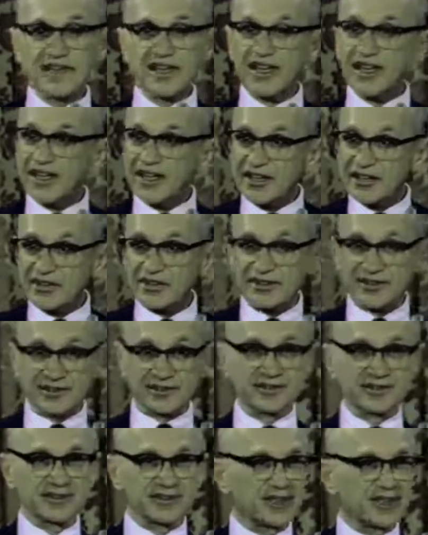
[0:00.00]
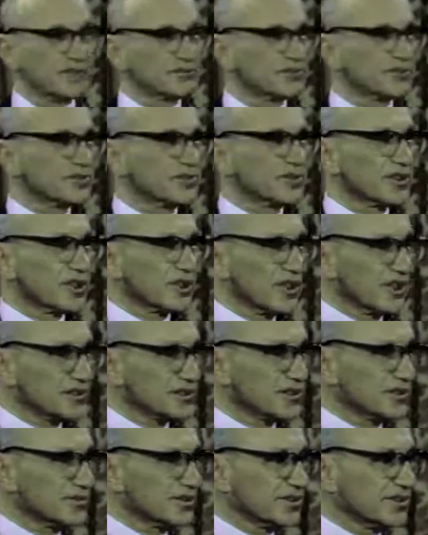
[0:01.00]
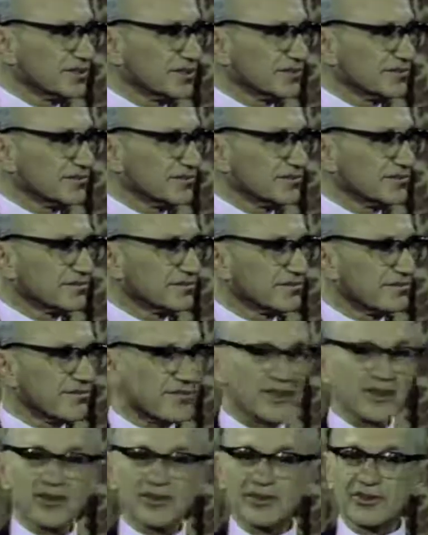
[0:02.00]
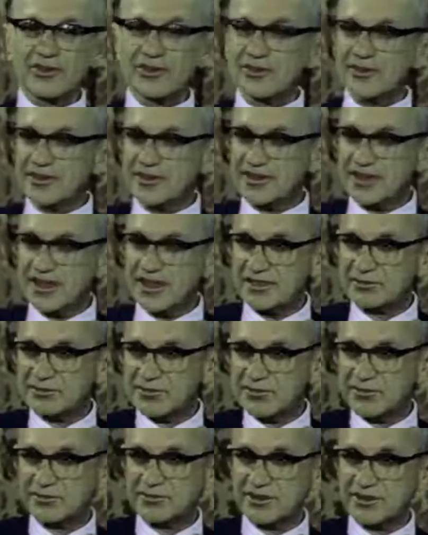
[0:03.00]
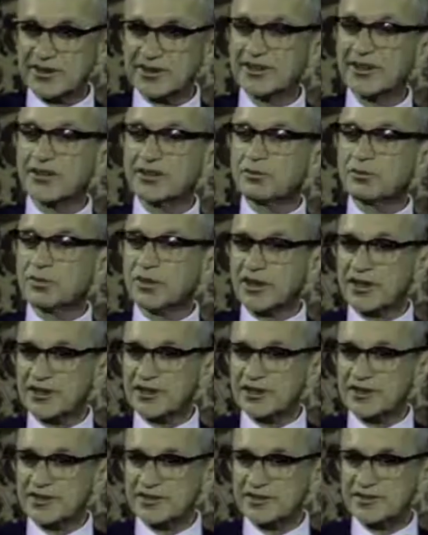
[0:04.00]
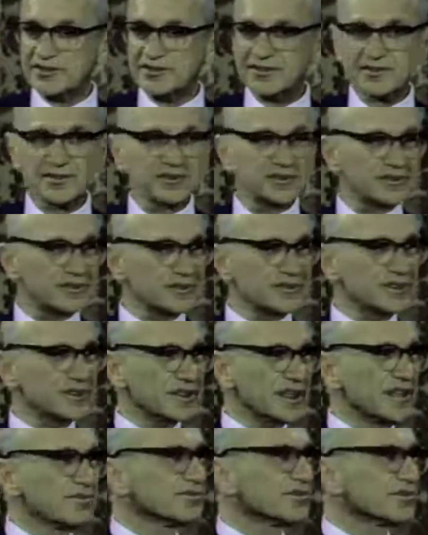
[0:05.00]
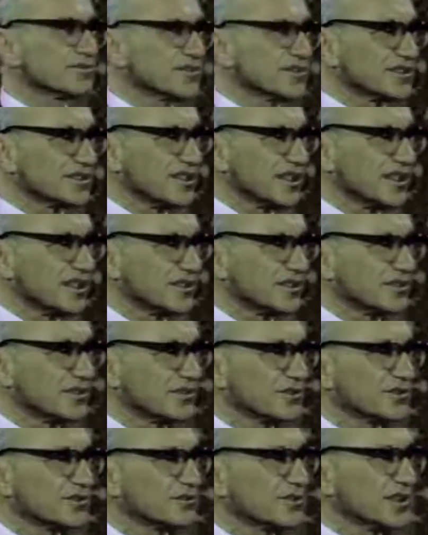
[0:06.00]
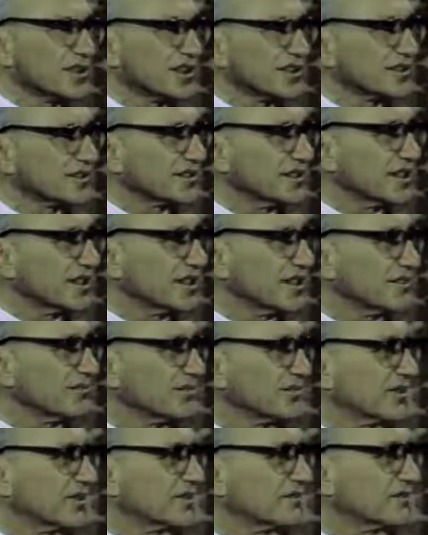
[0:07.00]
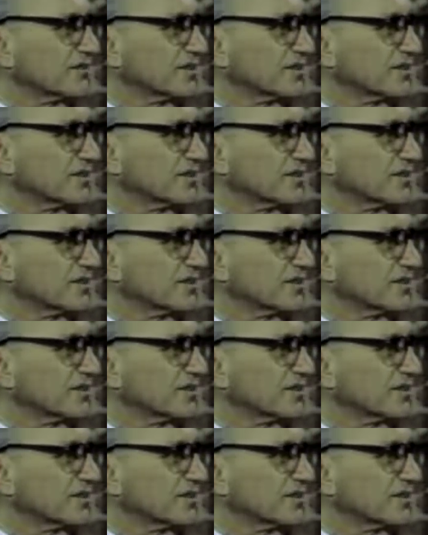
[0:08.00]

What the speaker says: It either comes from the customers, or it comes from the workers, or it comes from the stockholders. Where else can it come from?